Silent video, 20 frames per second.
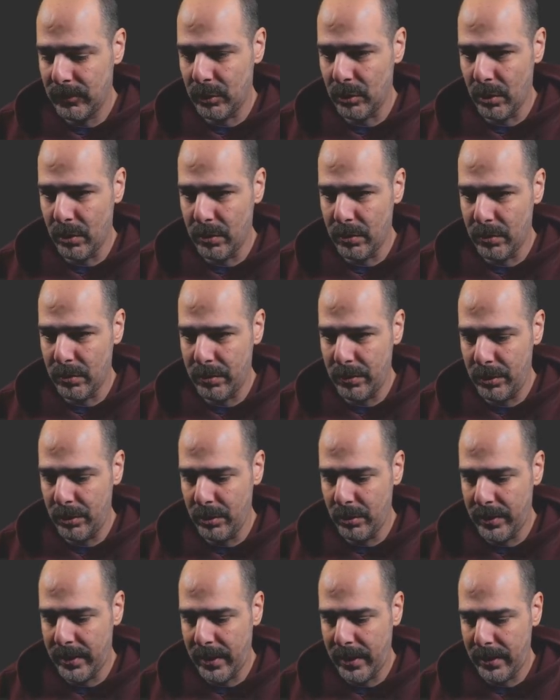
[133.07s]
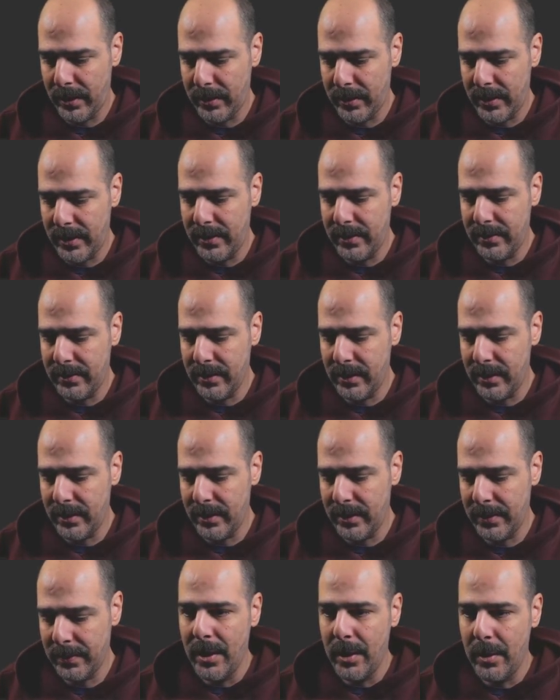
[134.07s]
so you can
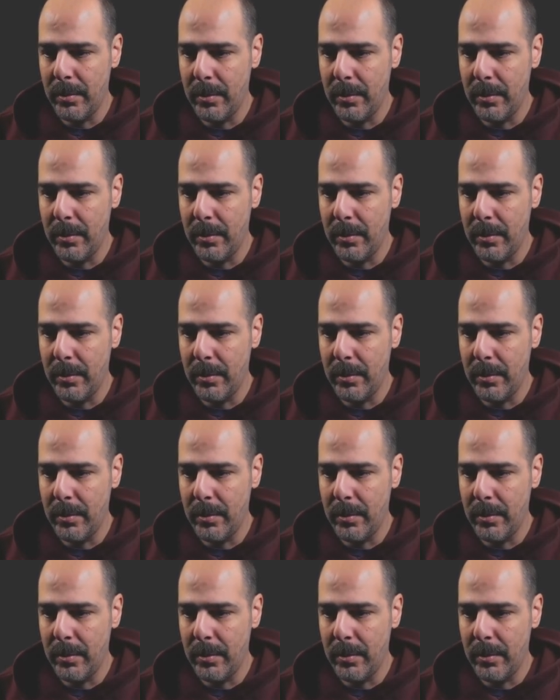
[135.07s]
easily